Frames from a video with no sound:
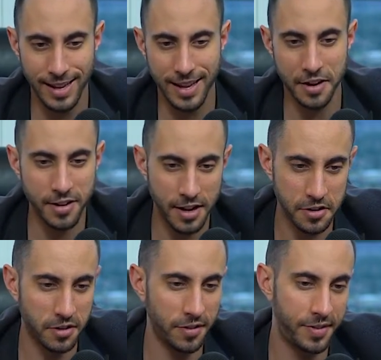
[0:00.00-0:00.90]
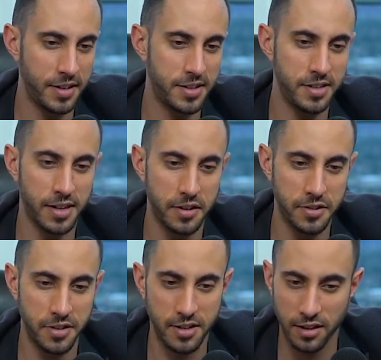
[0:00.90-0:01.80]
international defense,
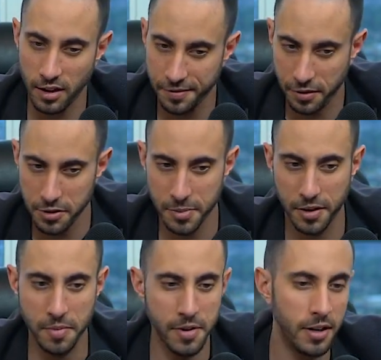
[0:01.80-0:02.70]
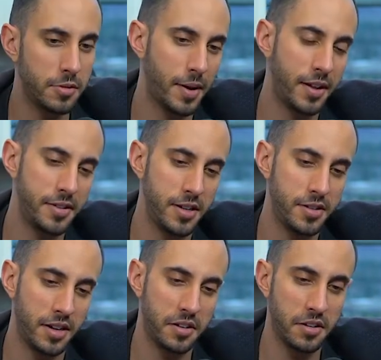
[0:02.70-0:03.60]
intelligence, and law enforcement communities, Palantir
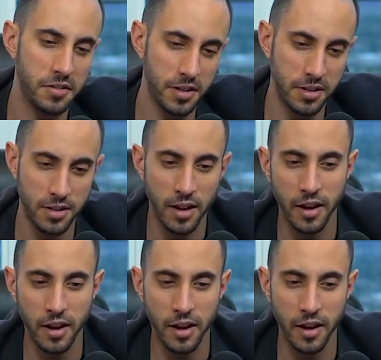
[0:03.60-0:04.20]
Technologies